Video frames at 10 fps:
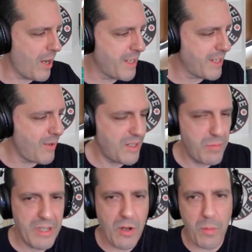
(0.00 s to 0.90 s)
I think you had to
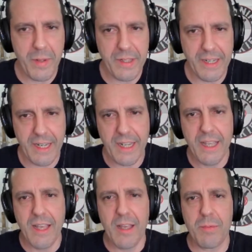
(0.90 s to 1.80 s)
be nobility,
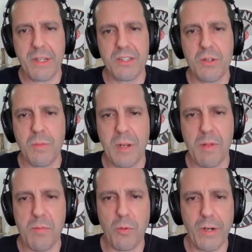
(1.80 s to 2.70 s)
because too many
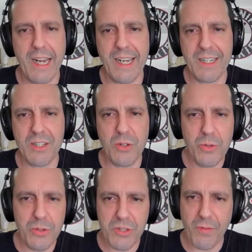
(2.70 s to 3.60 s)
people were getting in
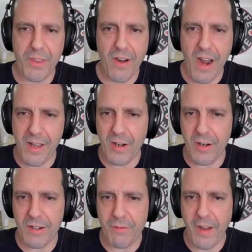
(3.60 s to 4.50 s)
duels for their
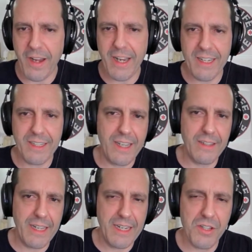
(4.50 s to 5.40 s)
honor and fighting and
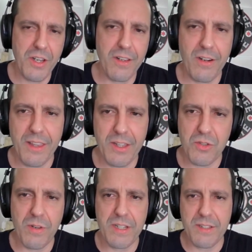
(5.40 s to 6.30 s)
killing each other on the
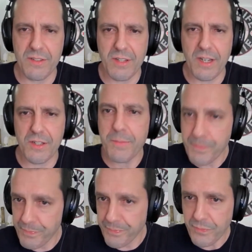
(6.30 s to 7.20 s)
streets and such,
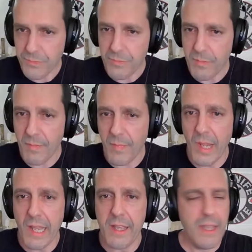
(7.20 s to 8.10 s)

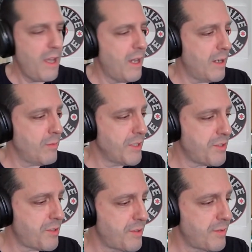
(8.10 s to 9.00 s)
uh,
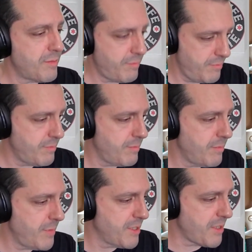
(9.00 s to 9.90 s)
which
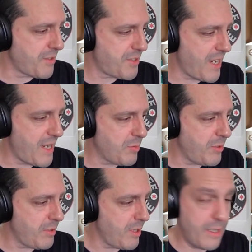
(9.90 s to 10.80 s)
is
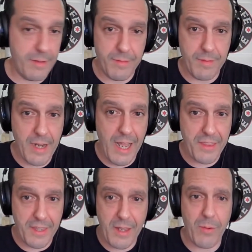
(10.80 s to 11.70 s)
understandable. Uh,
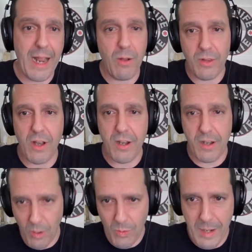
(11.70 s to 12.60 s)
not that they would
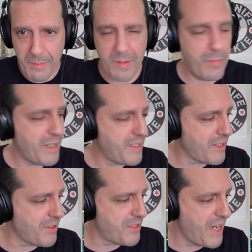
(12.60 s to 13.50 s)
outlaw a weapon, but it's
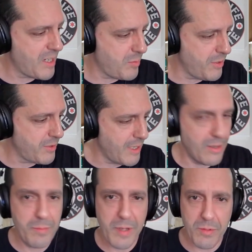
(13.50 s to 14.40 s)
understandable, you
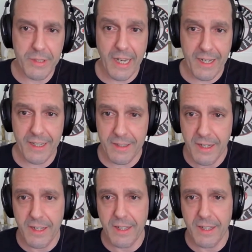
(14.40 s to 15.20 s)
know, people getting in,